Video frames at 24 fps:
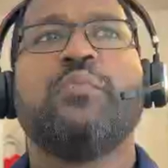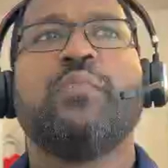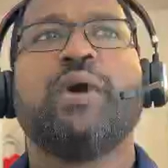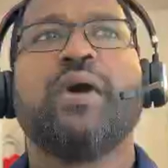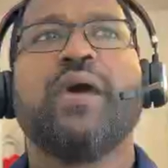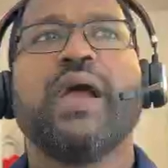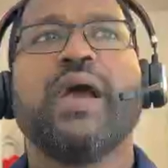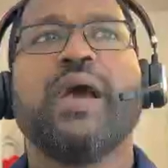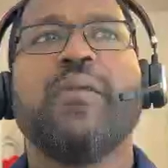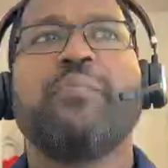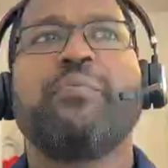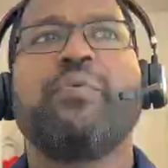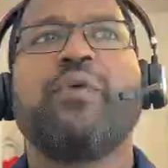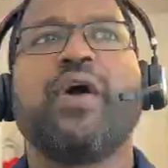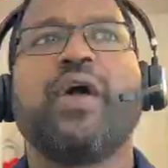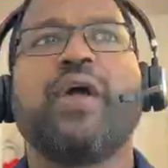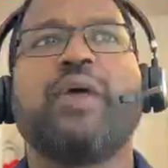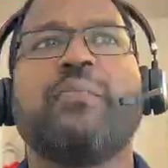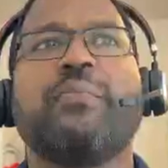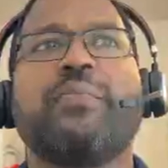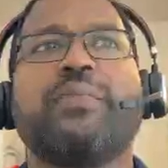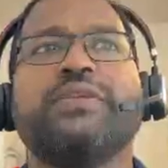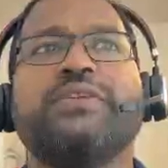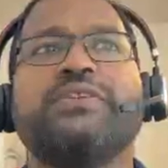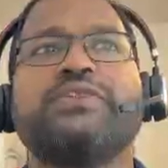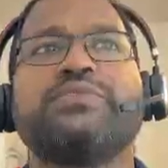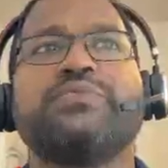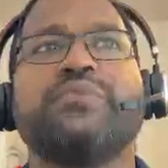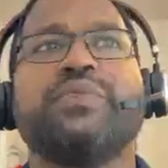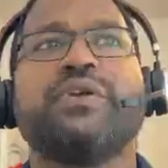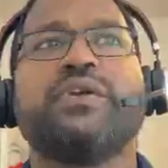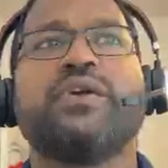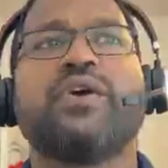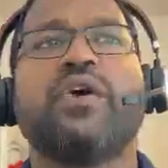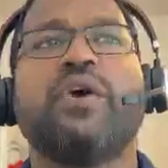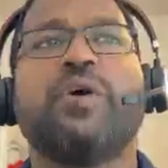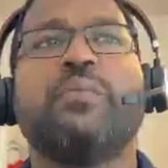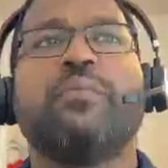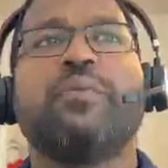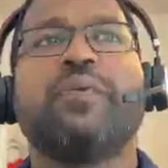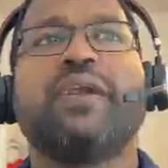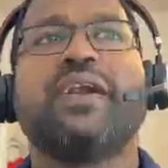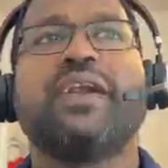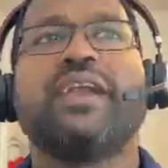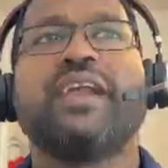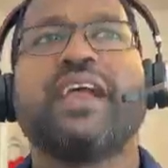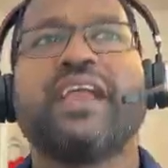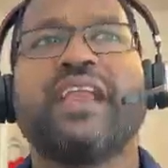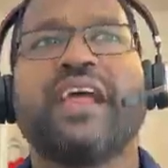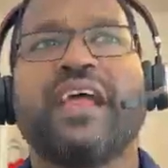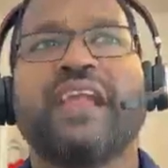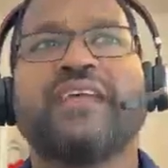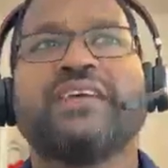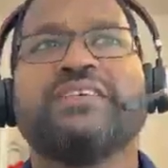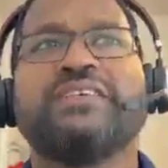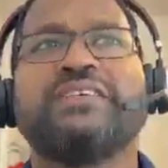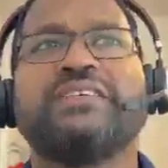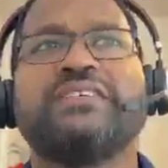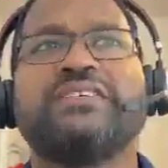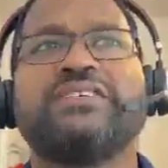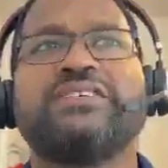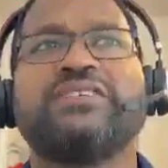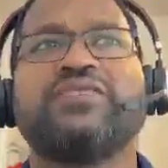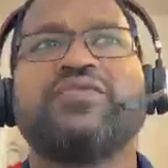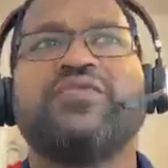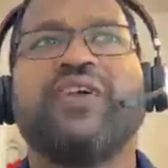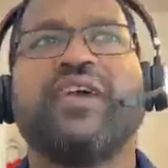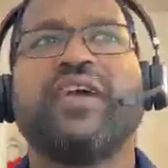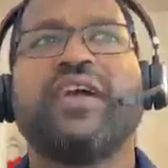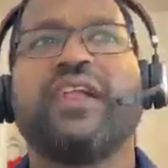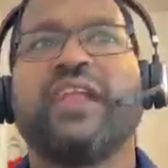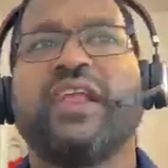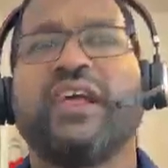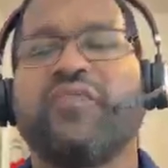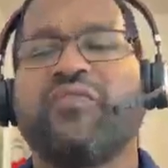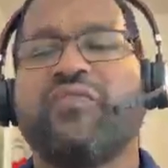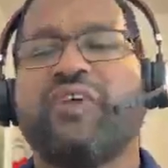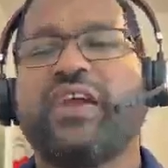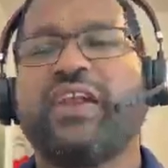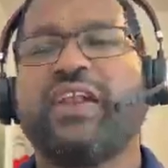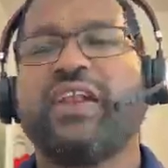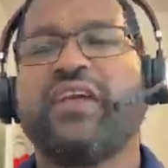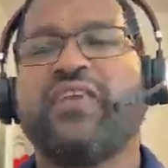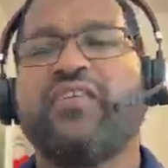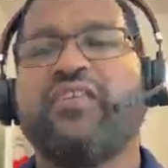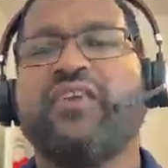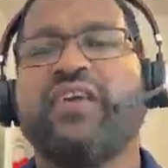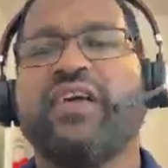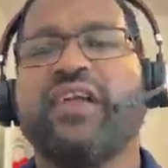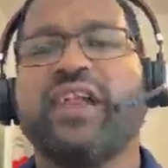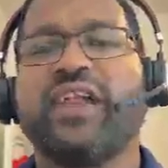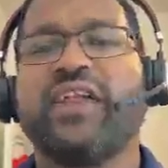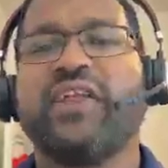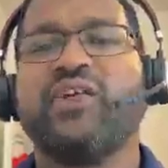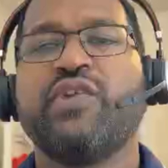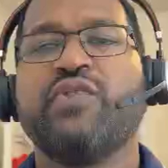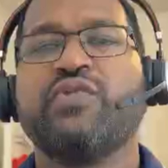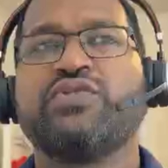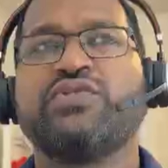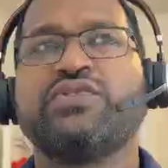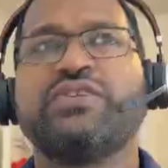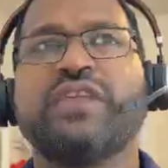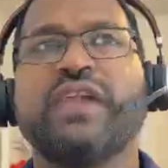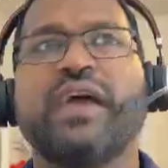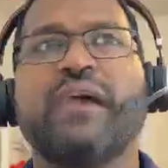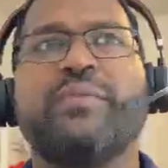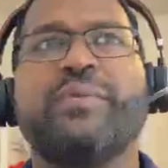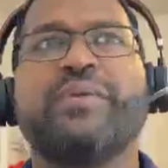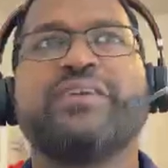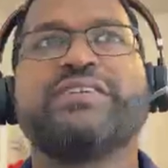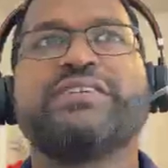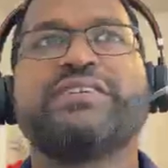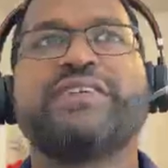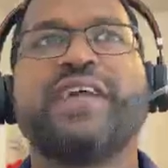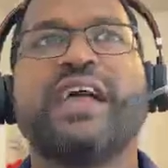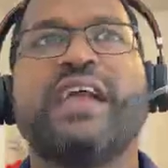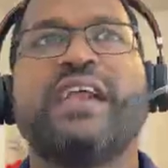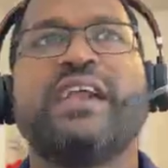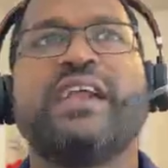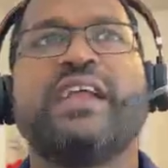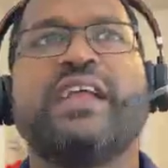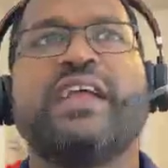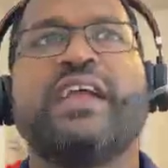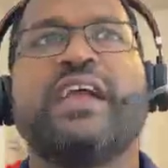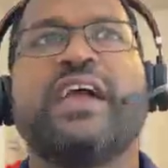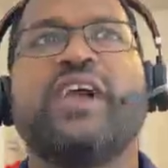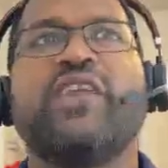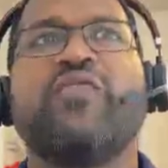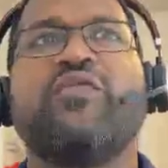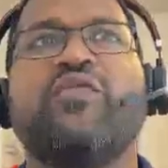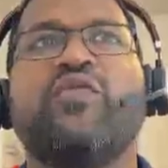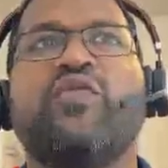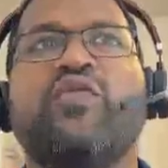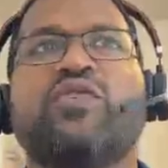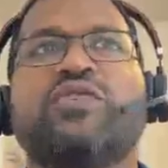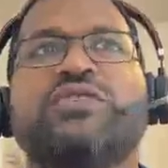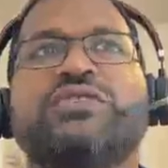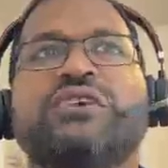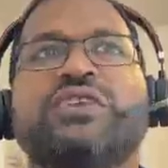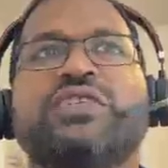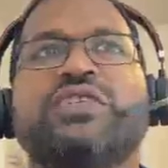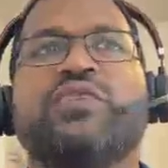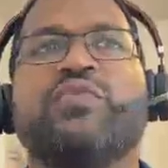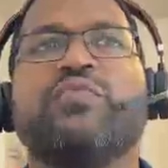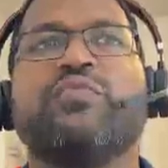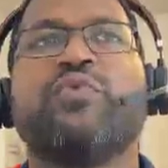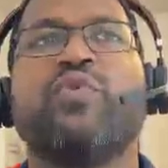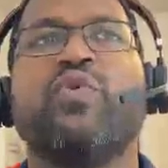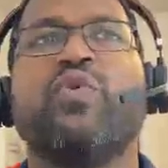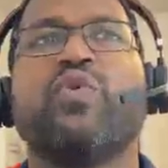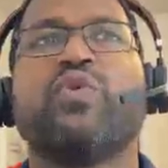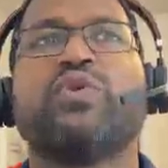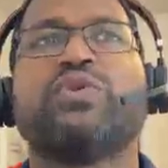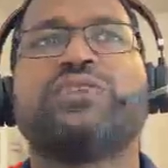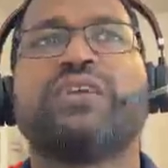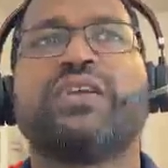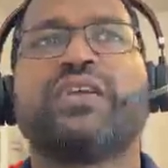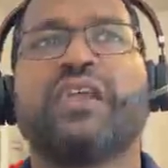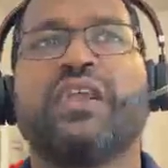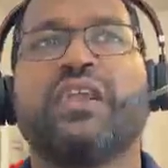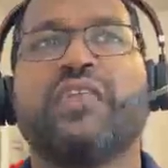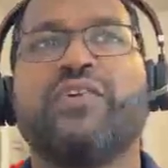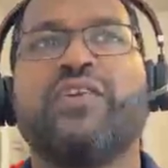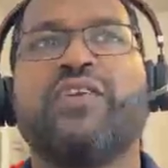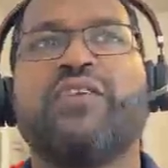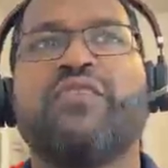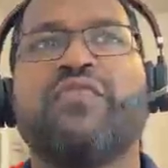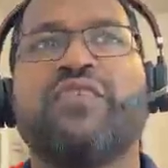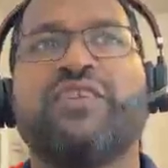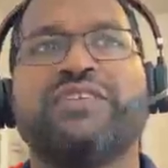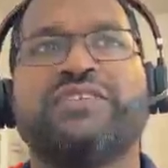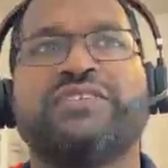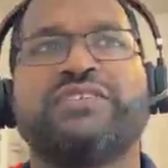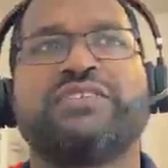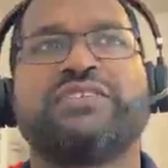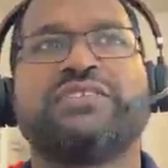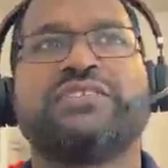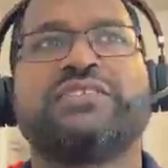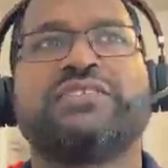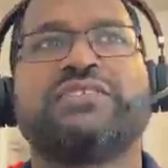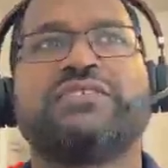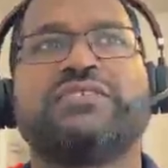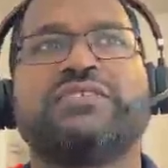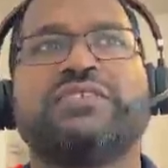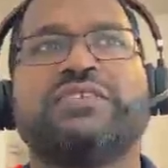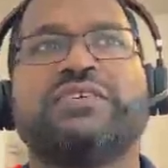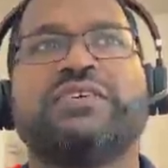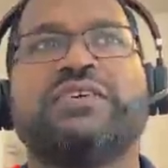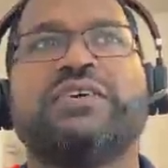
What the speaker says: By employing principal component analysis, we can effectively reduce dimensionality and focus on the most relevant features.